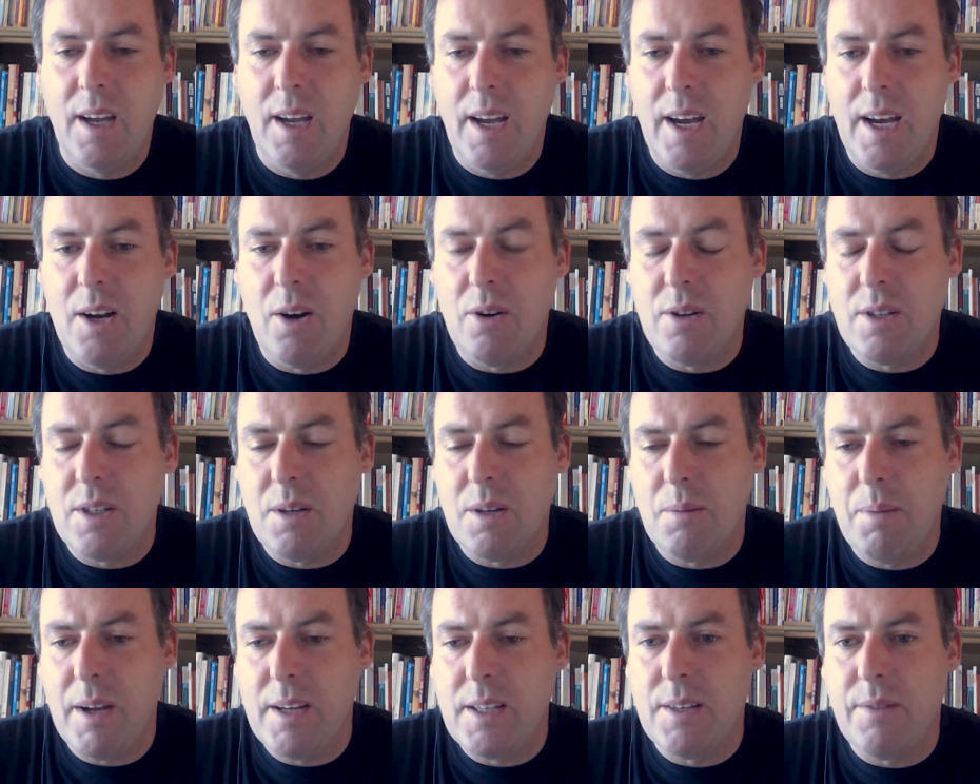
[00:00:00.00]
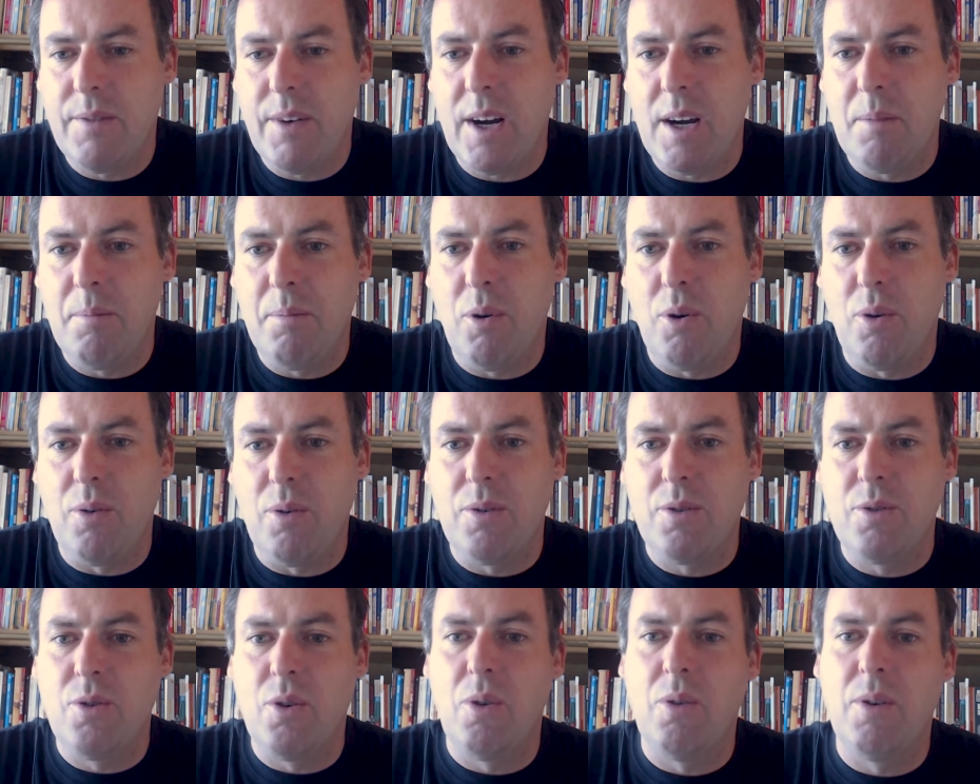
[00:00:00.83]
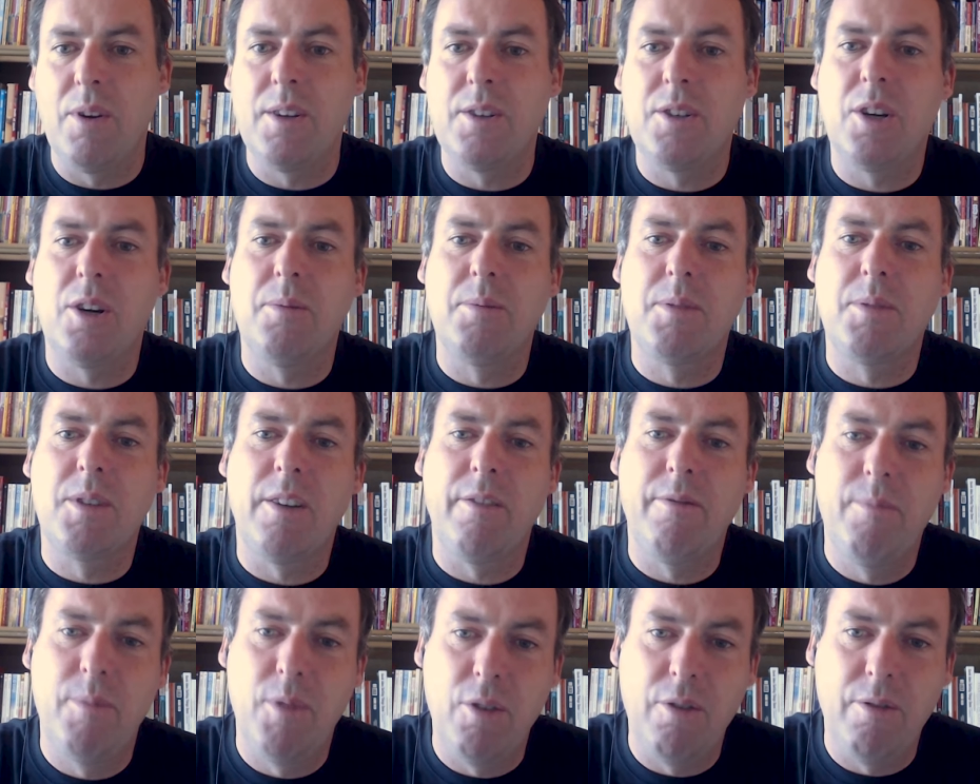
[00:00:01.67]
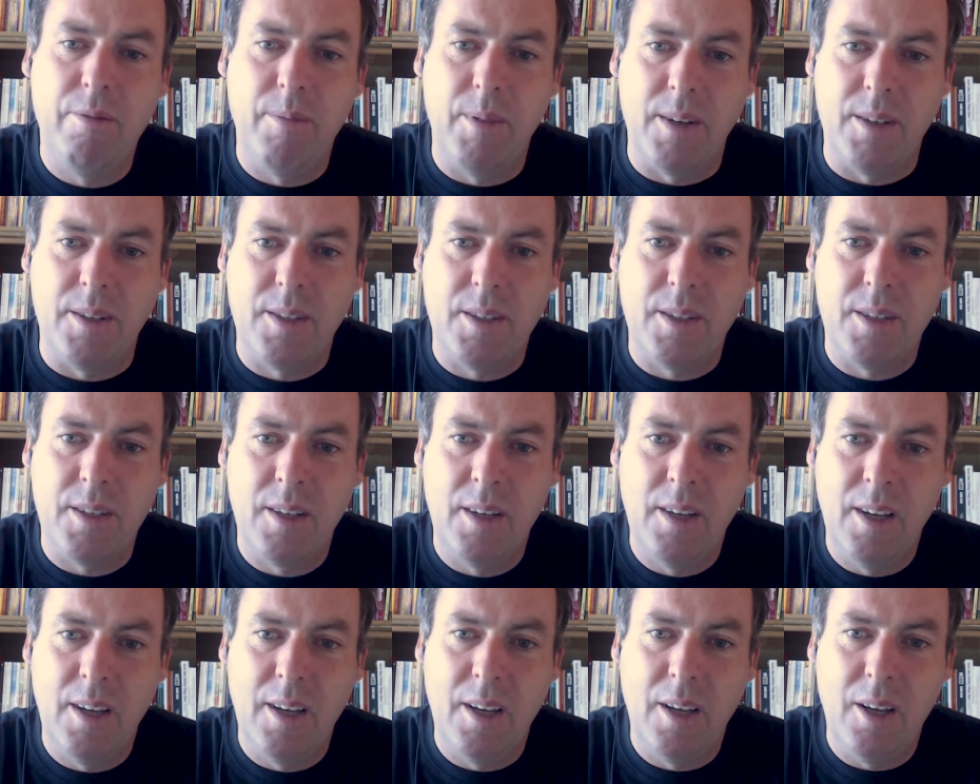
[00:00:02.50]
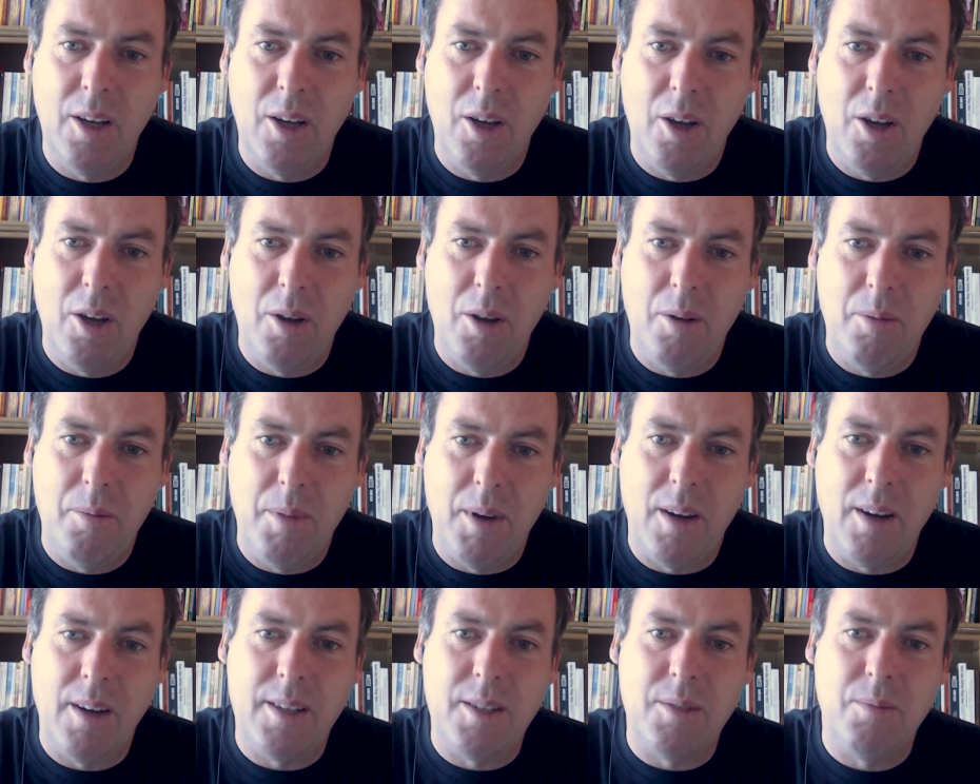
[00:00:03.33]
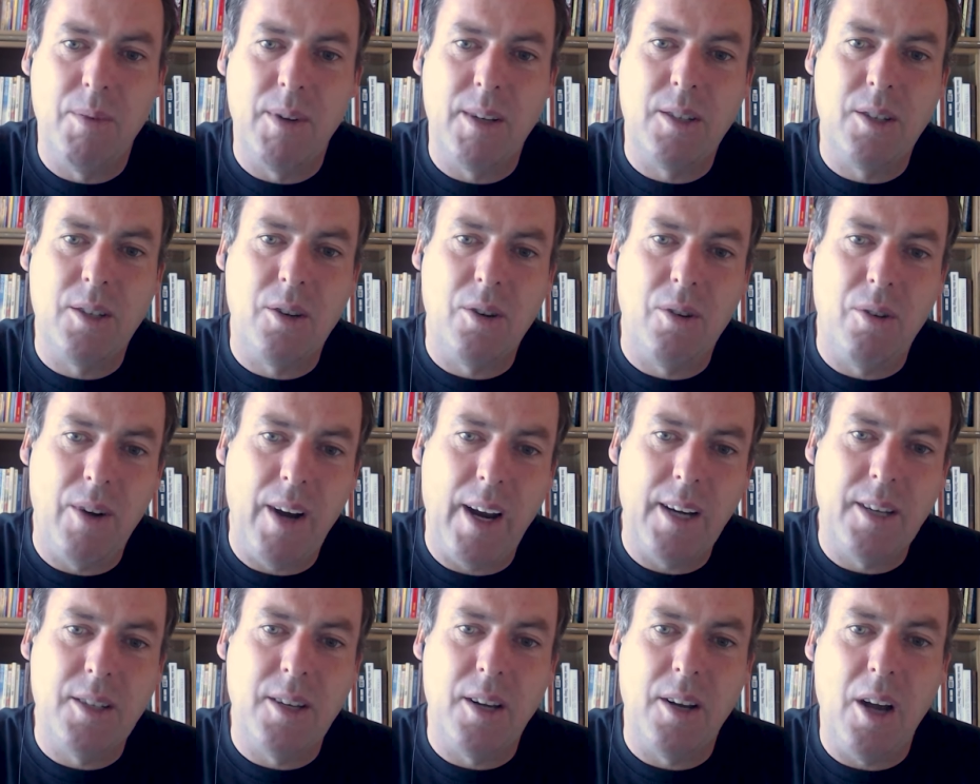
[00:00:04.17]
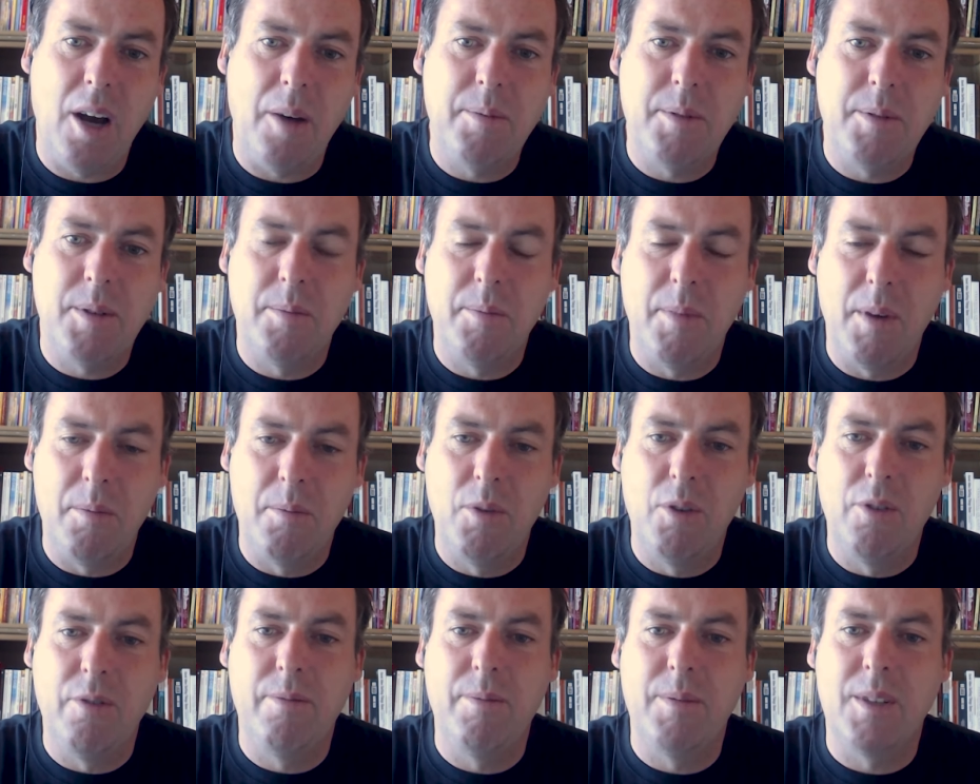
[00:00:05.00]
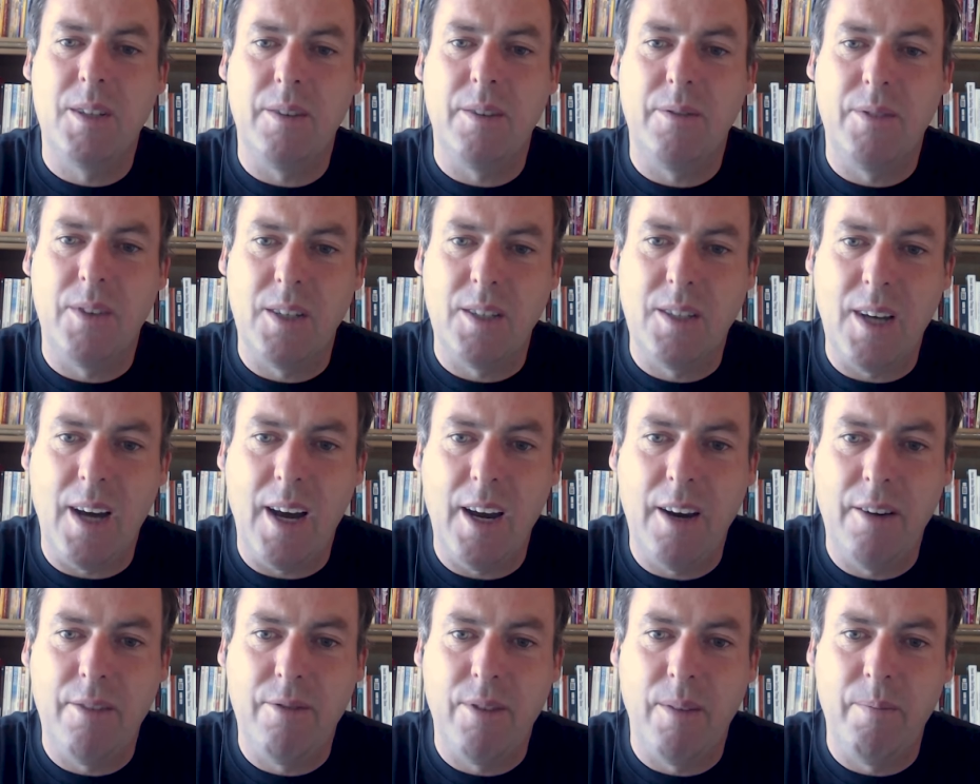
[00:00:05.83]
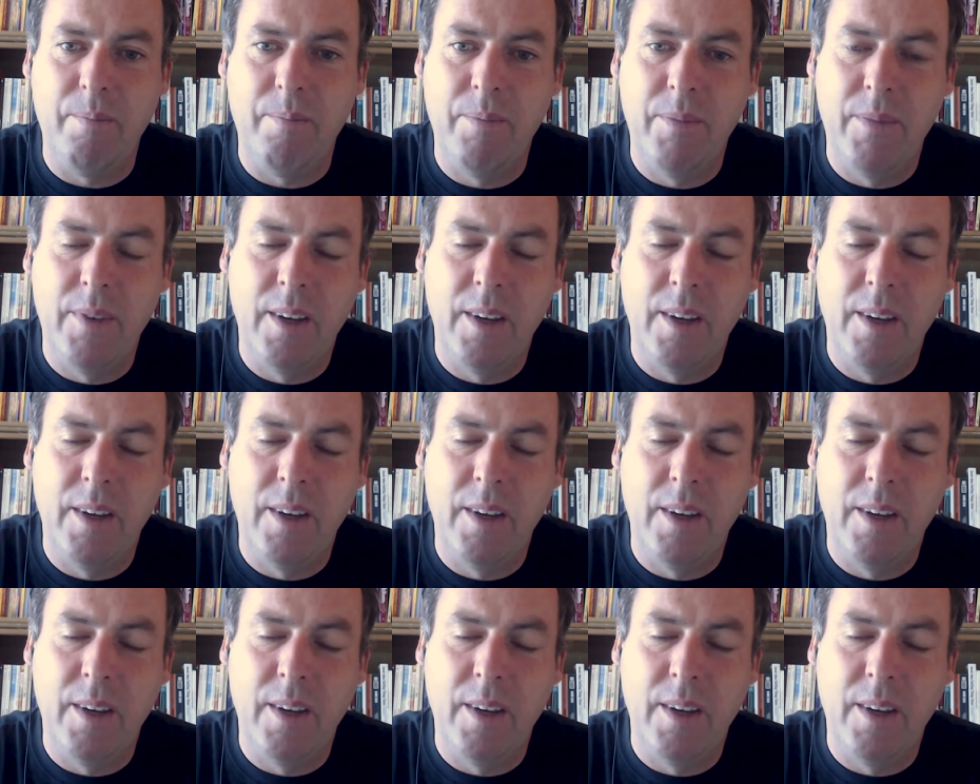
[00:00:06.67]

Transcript: It also plays a very important role in terms of movement, because with correct and optimal movement of the diaphragm,